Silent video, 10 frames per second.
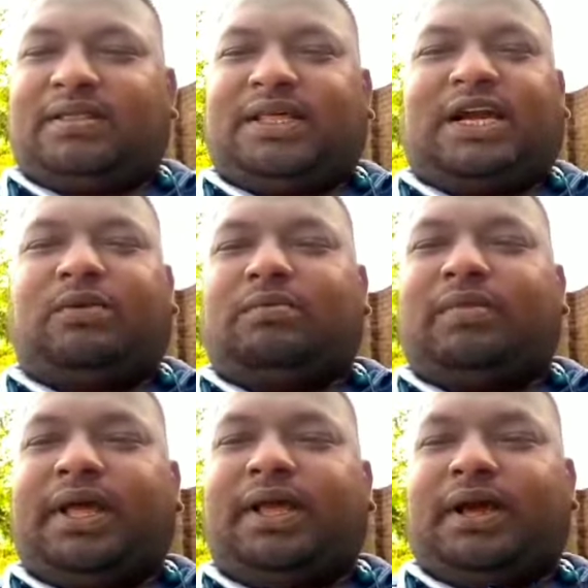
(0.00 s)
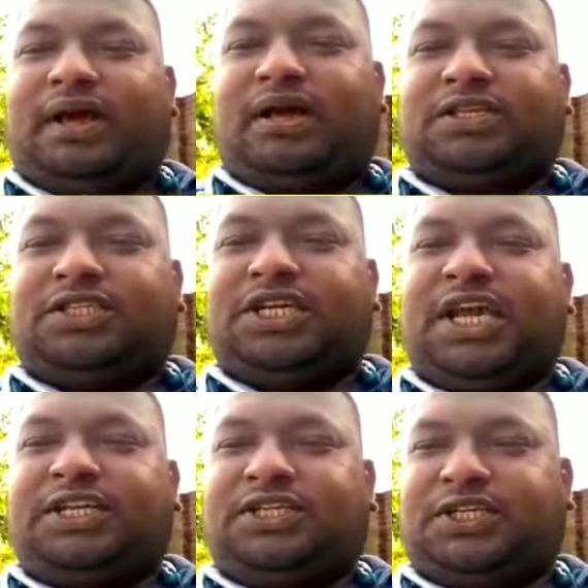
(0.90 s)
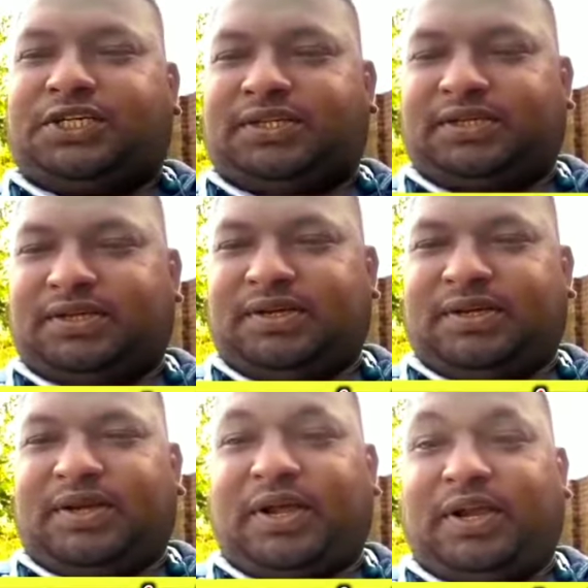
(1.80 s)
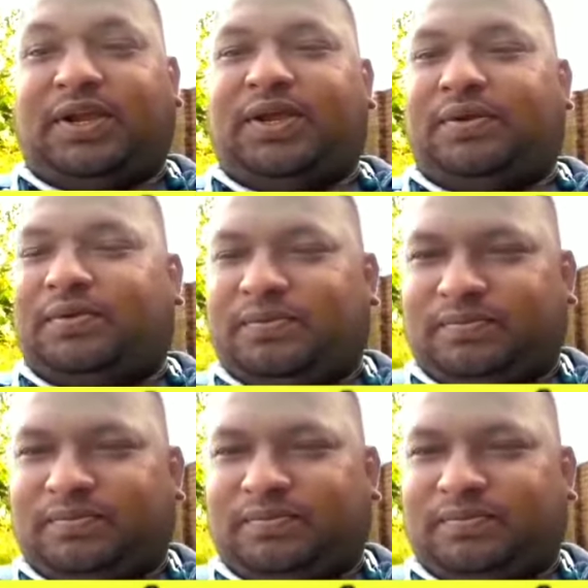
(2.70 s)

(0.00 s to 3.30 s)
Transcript: that will bring a change in you